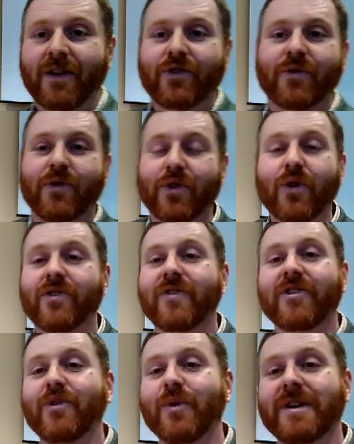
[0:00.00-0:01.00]
So for those of
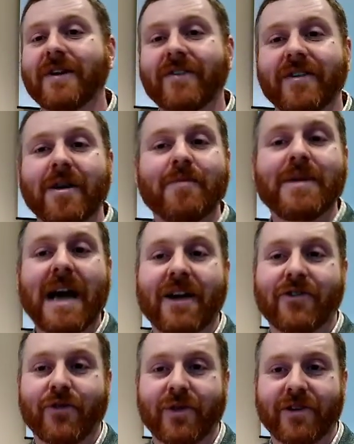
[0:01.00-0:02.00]
us who it doesn't come
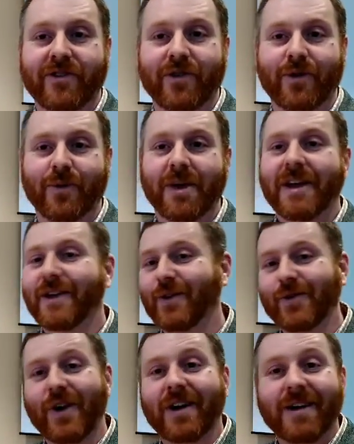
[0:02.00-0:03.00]
naturally to, you're
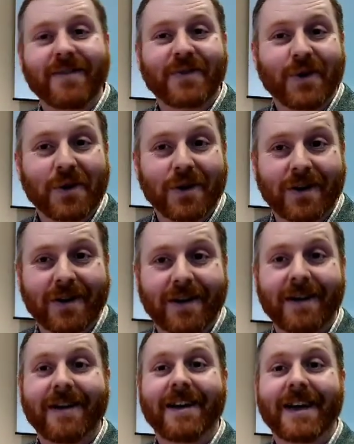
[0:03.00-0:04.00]
not off the hook.
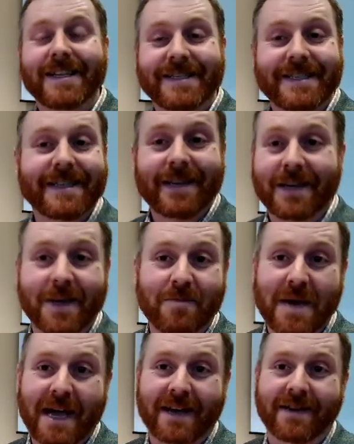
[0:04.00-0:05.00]
It's still a
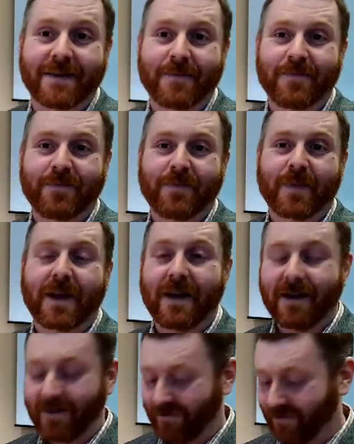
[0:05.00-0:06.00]
command
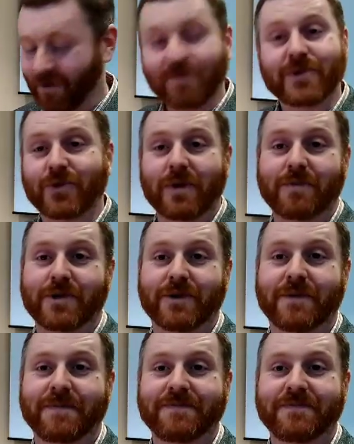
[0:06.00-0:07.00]
from Scripture.